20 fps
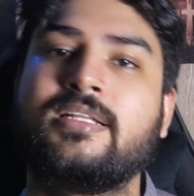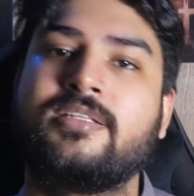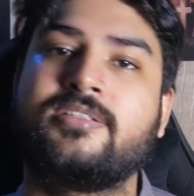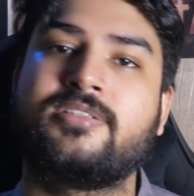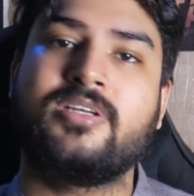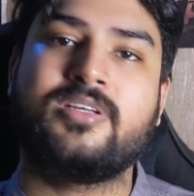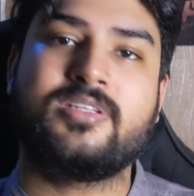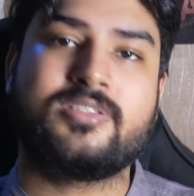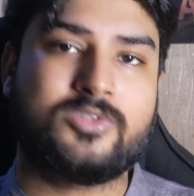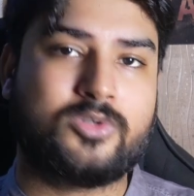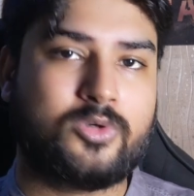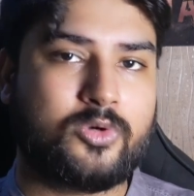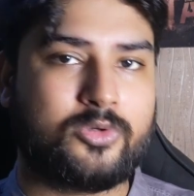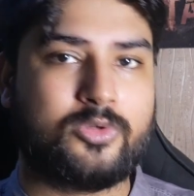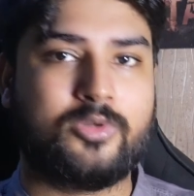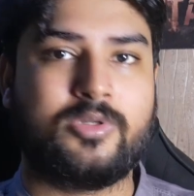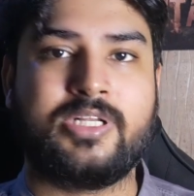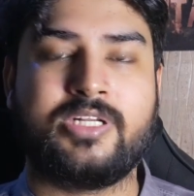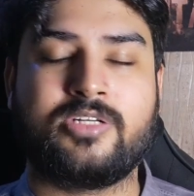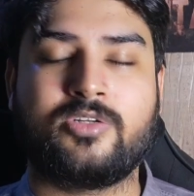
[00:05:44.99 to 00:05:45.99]
Just go to
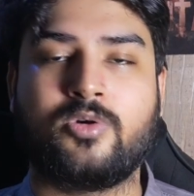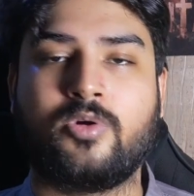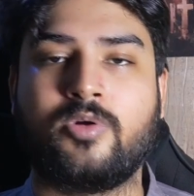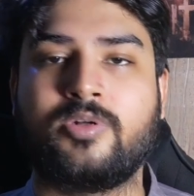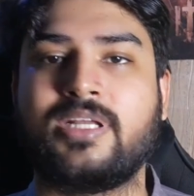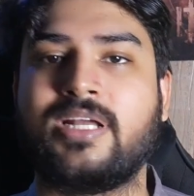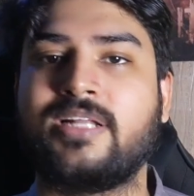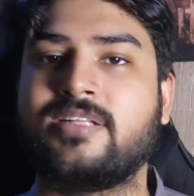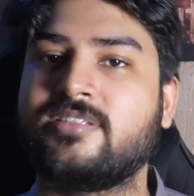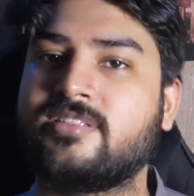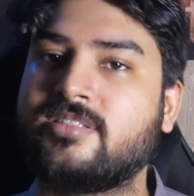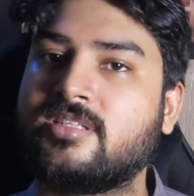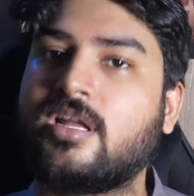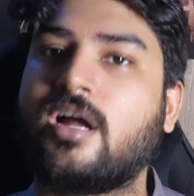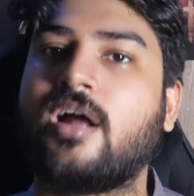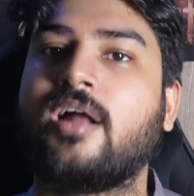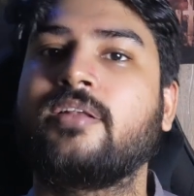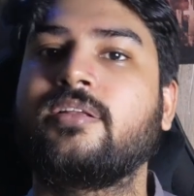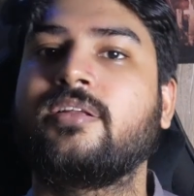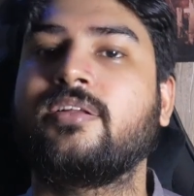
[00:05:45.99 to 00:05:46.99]
Lead Code and
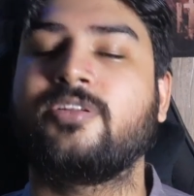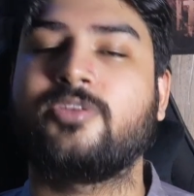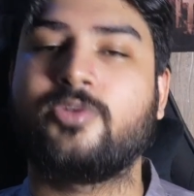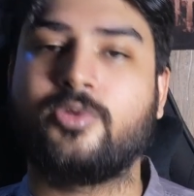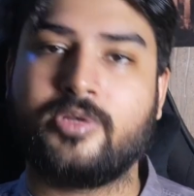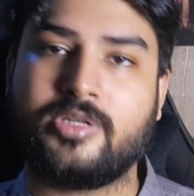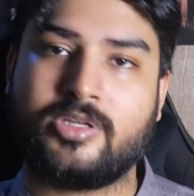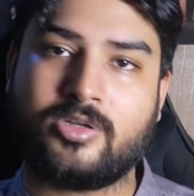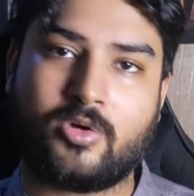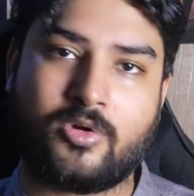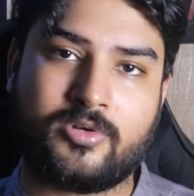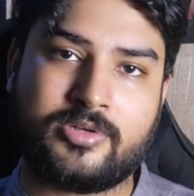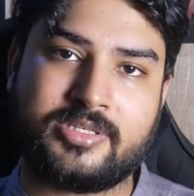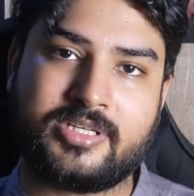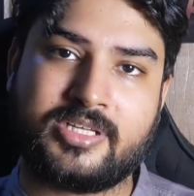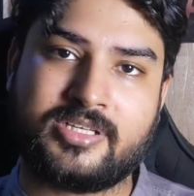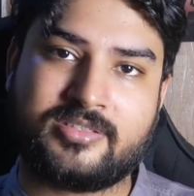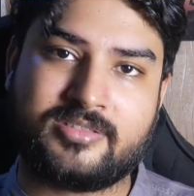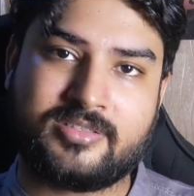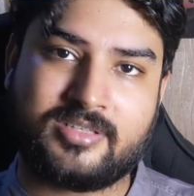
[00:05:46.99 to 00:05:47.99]
start doing
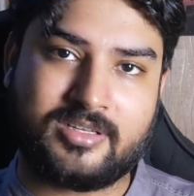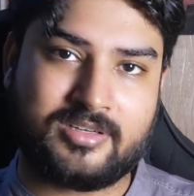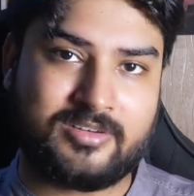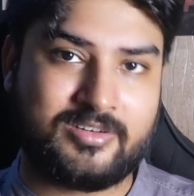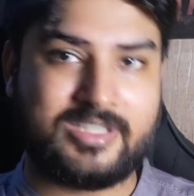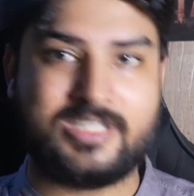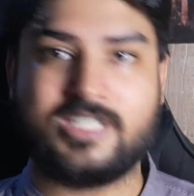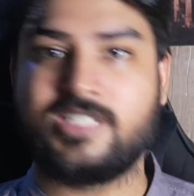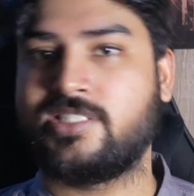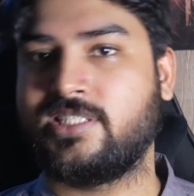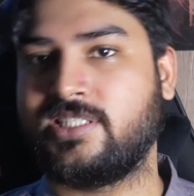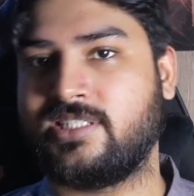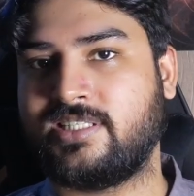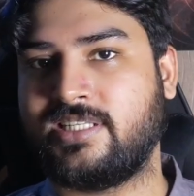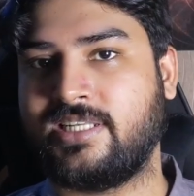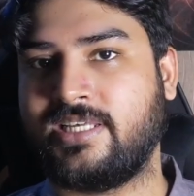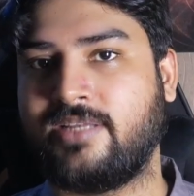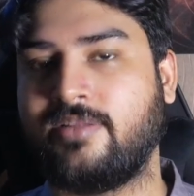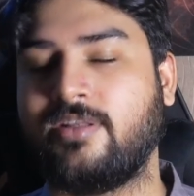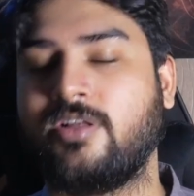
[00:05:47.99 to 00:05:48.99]
contests
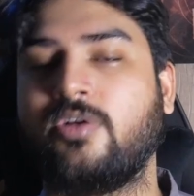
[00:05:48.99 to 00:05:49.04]
religiously.